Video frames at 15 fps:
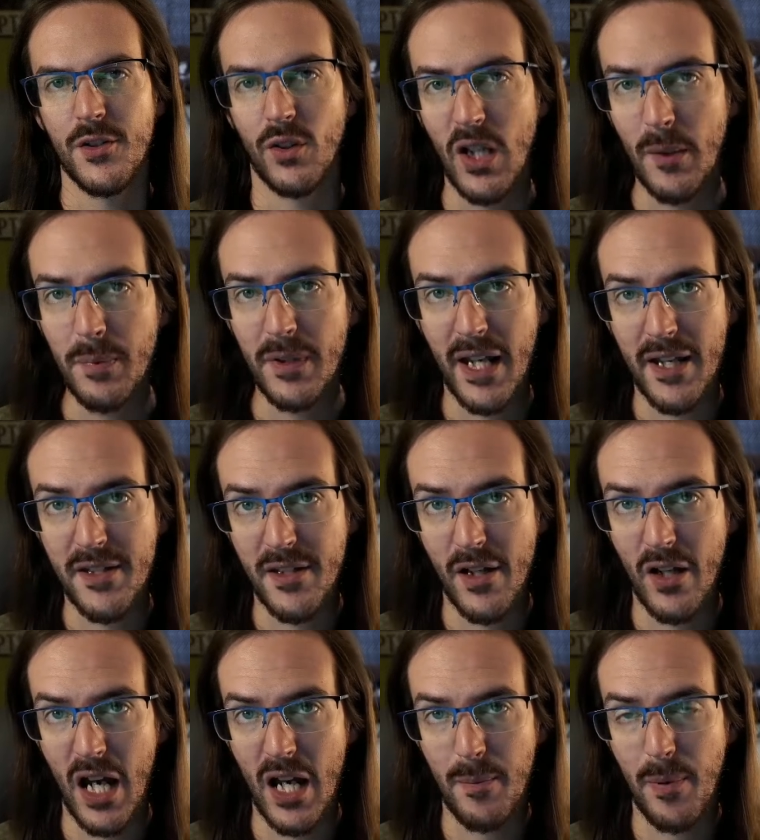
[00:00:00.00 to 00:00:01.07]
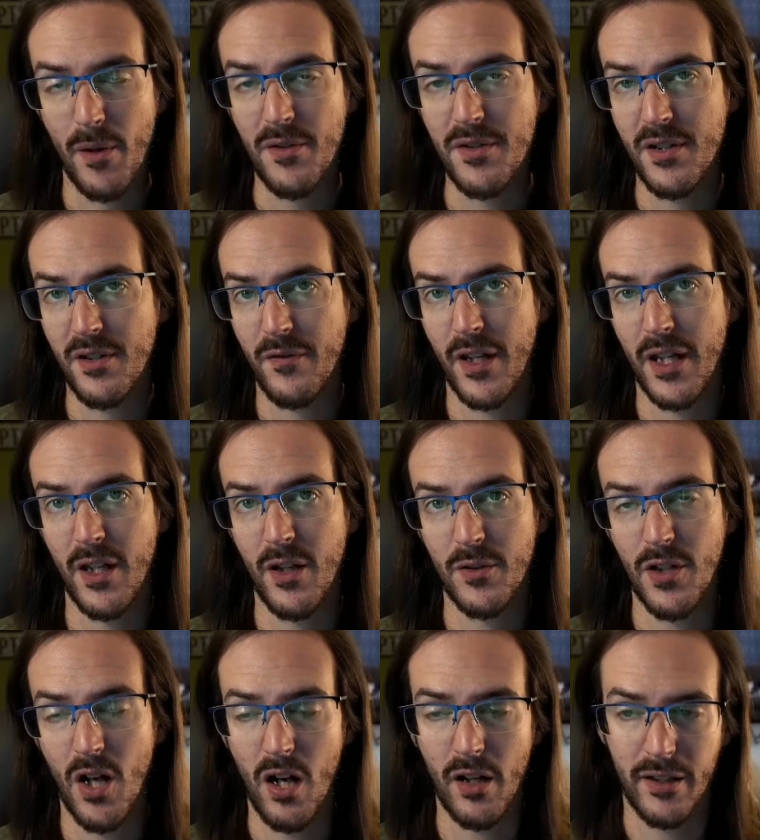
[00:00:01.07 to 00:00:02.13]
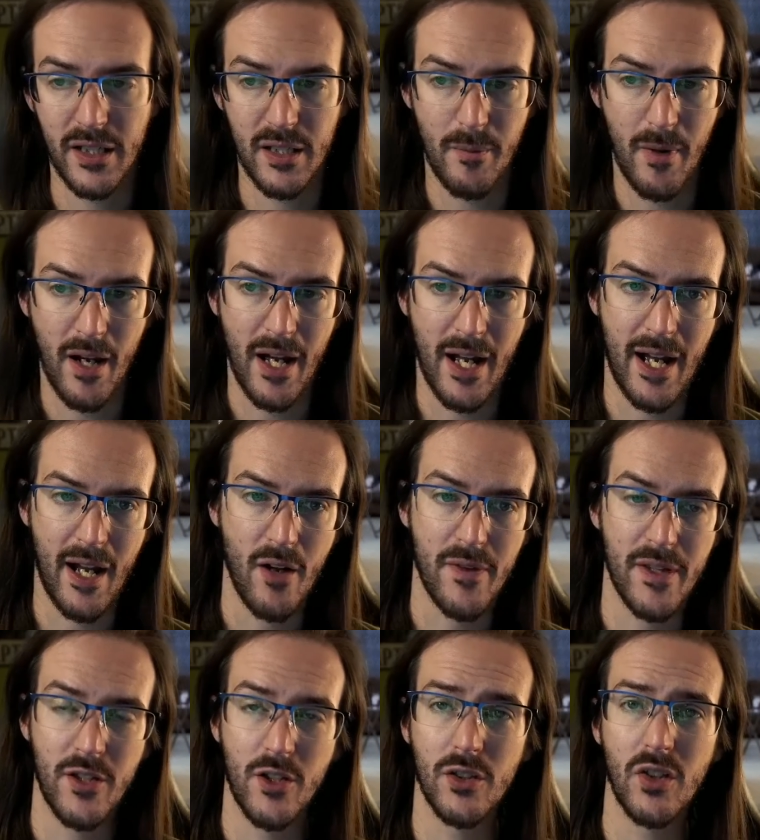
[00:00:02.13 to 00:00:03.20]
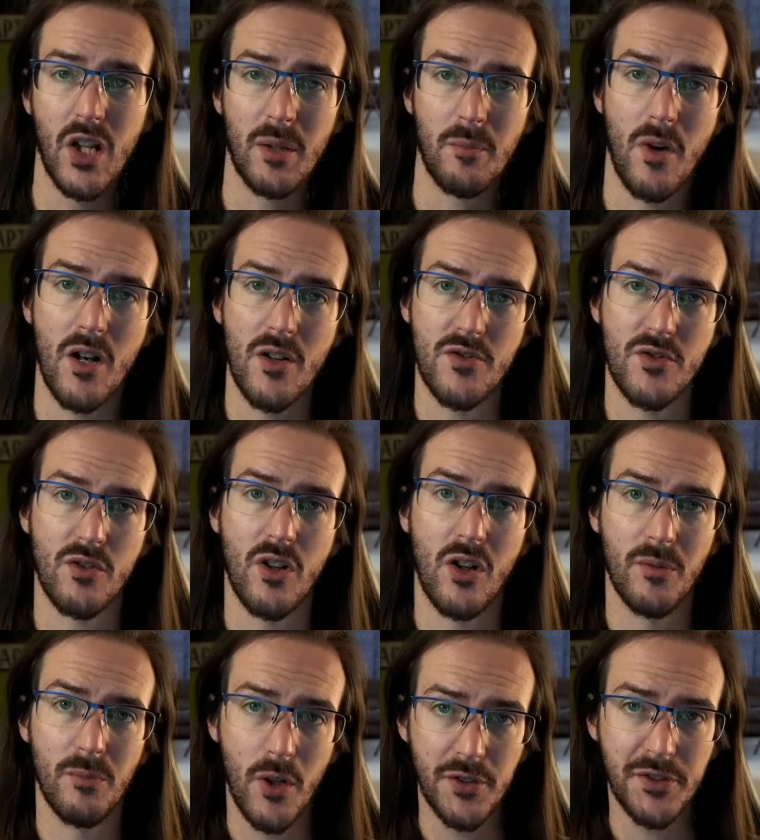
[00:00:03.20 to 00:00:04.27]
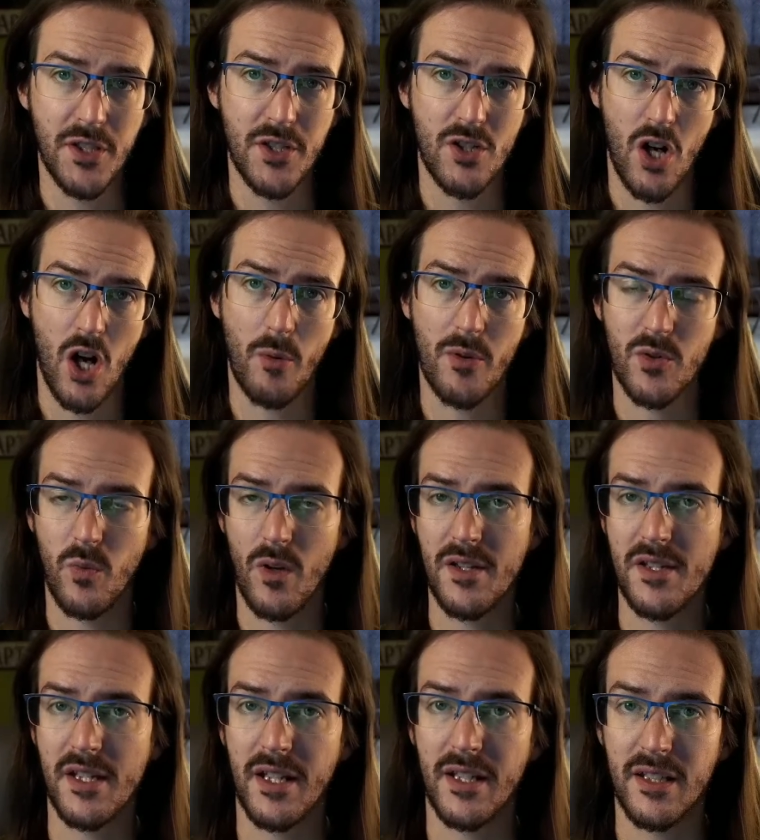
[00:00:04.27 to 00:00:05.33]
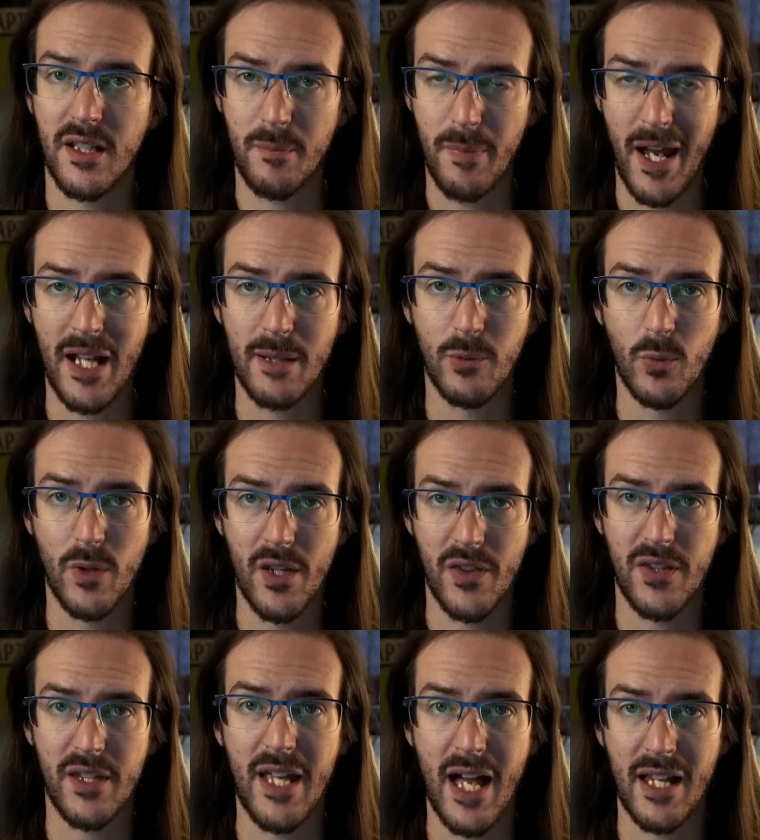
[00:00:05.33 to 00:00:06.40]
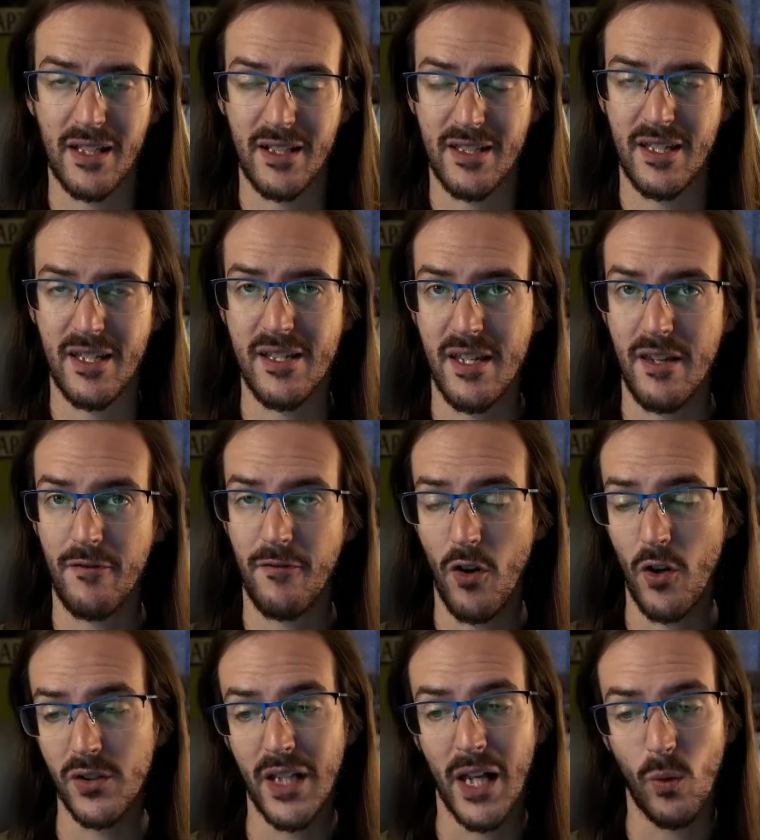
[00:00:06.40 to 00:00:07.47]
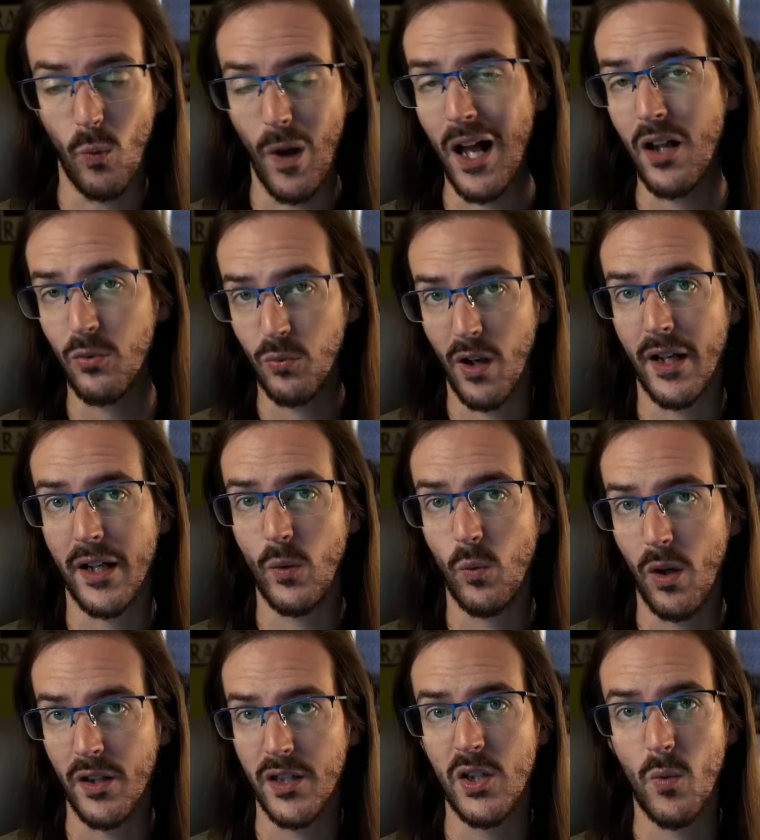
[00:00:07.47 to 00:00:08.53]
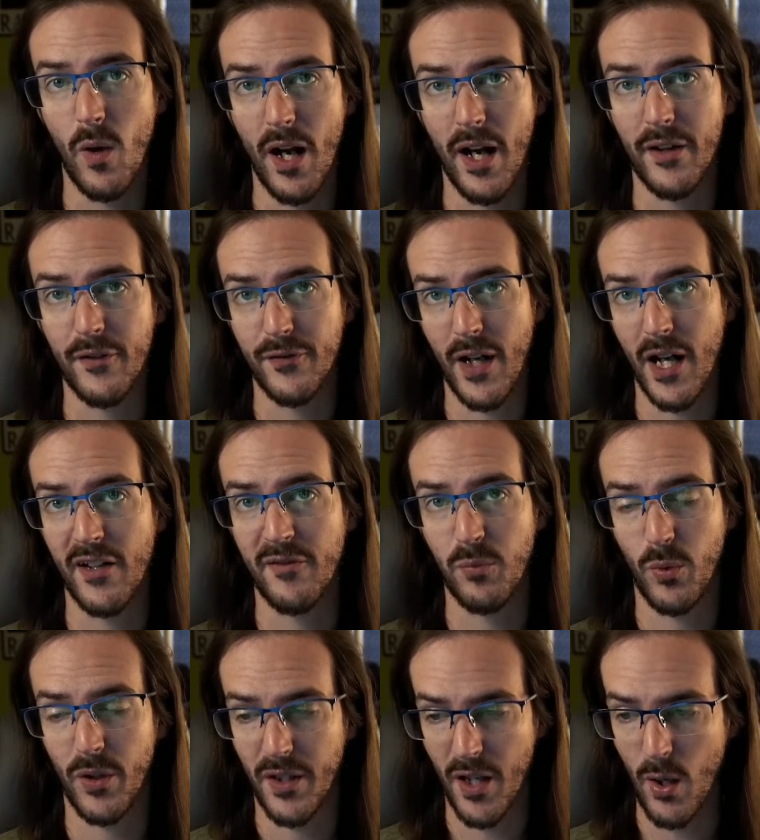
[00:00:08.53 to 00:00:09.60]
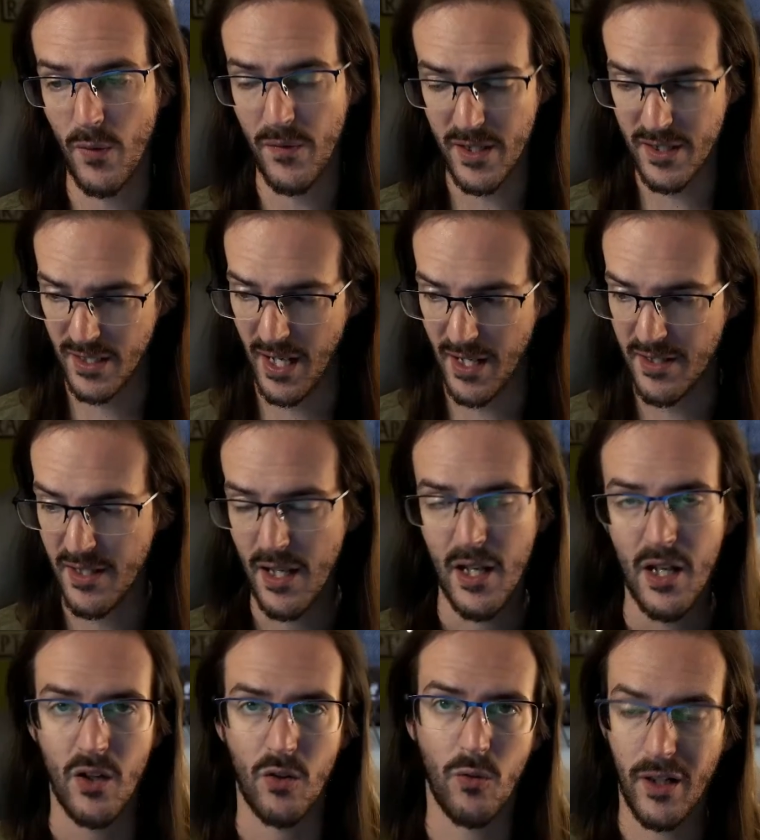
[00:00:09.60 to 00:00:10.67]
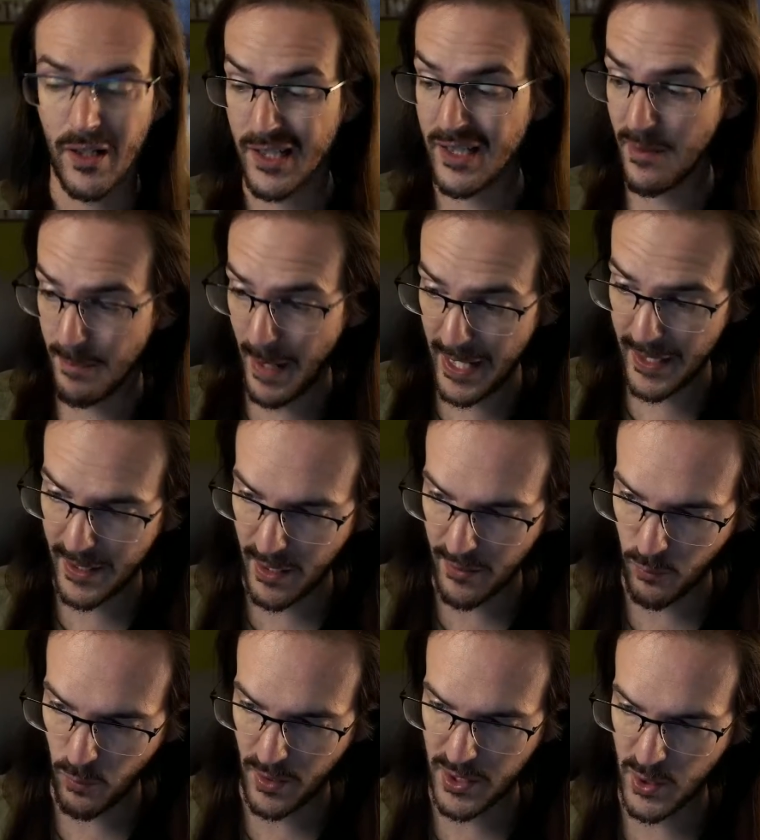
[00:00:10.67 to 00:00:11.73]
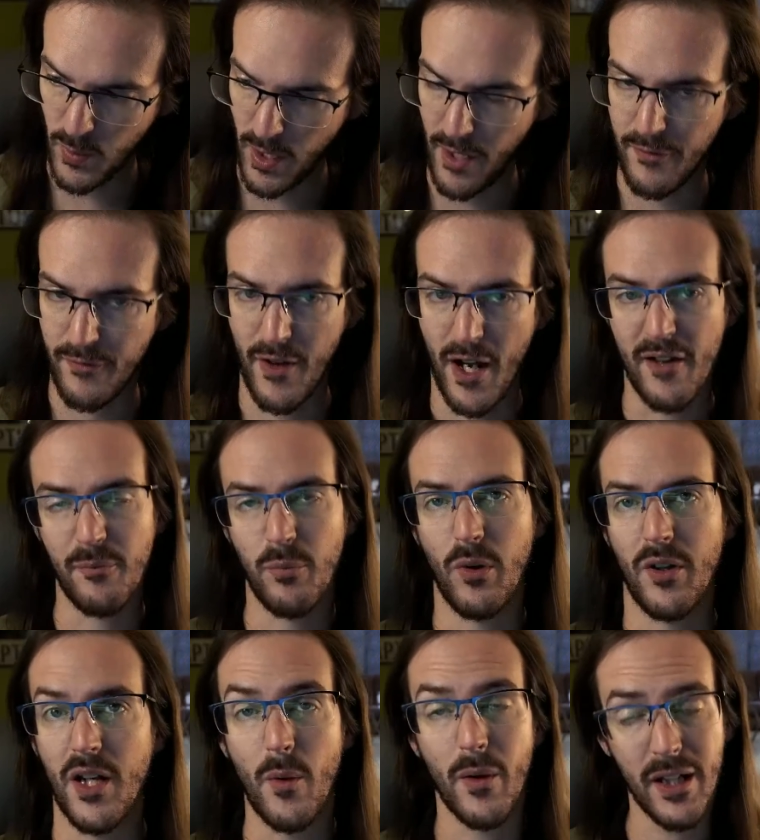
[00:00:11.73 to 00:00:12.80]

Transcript: So a couple of days ago, I posted a video talking about how the Good Lock module called Multistar was once again compatible with the Galaxy Z Fold line while running One UI 5.0, in this case, running the beta of One UI 5.0.